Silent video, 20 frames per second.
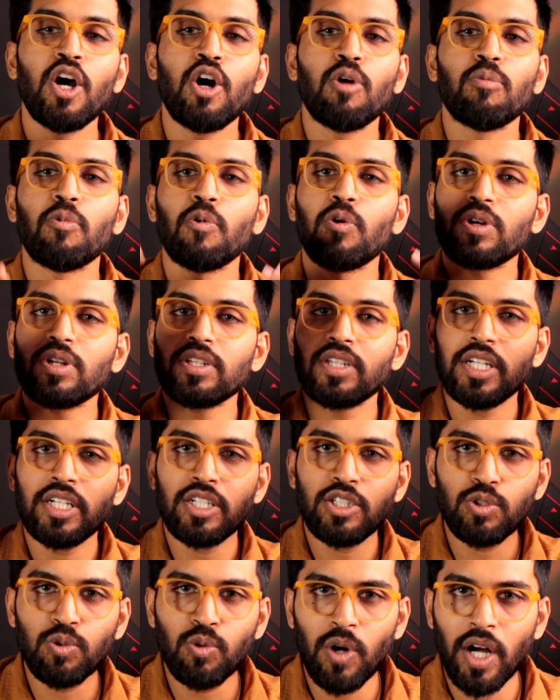more than
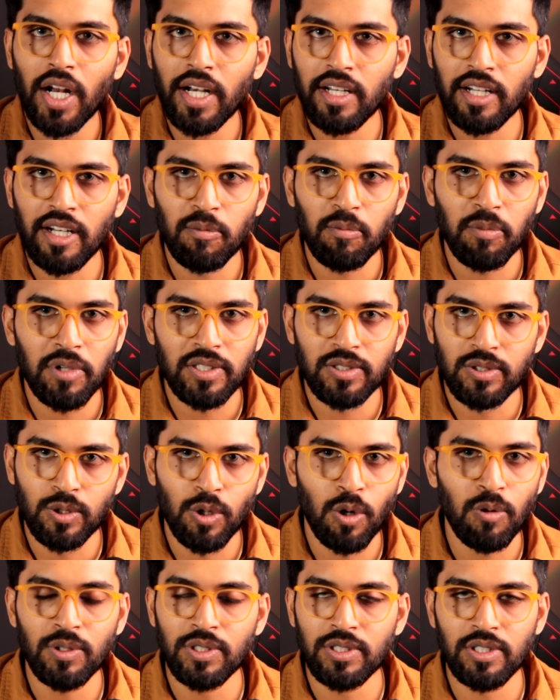200 plus
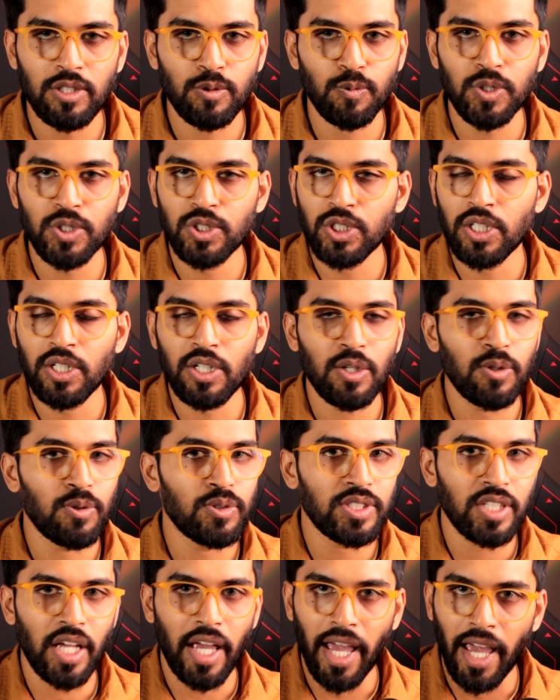services, which
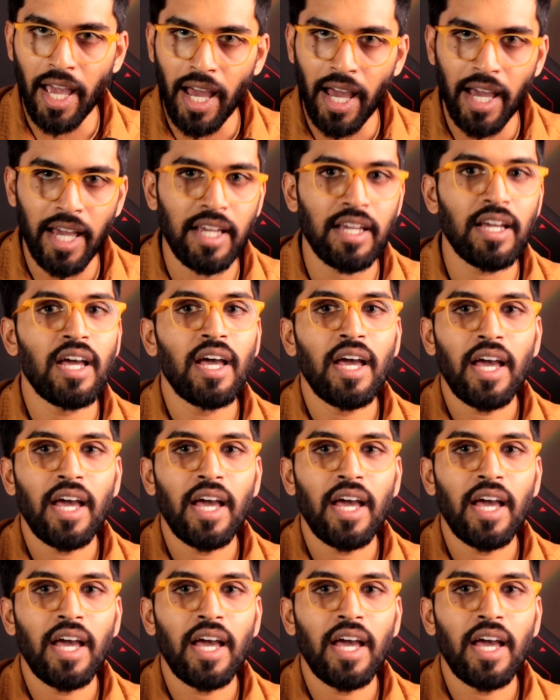includes AI,